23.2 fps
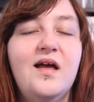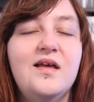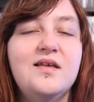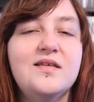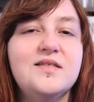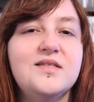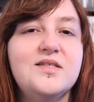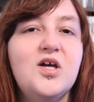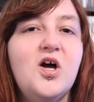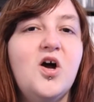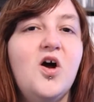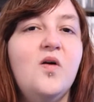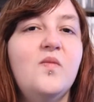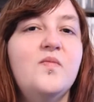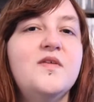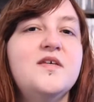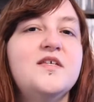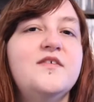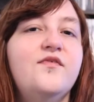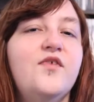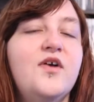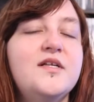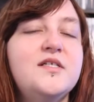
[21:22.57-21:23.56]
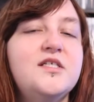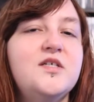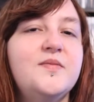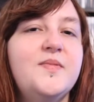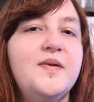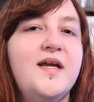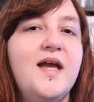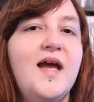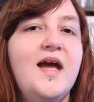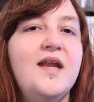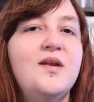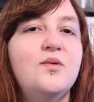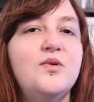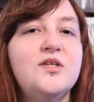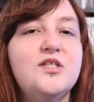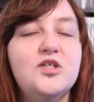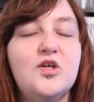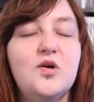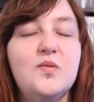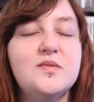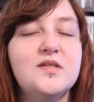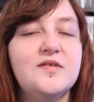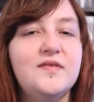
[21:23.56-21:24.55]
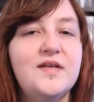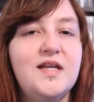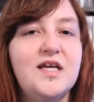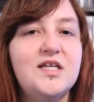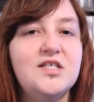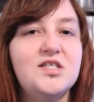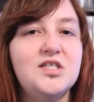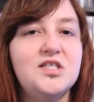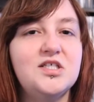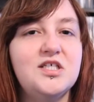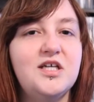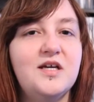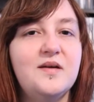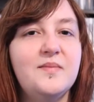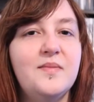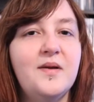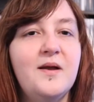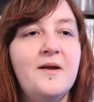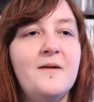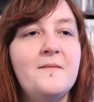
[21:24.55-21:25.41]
start up this friendship again, which becomes a relationship.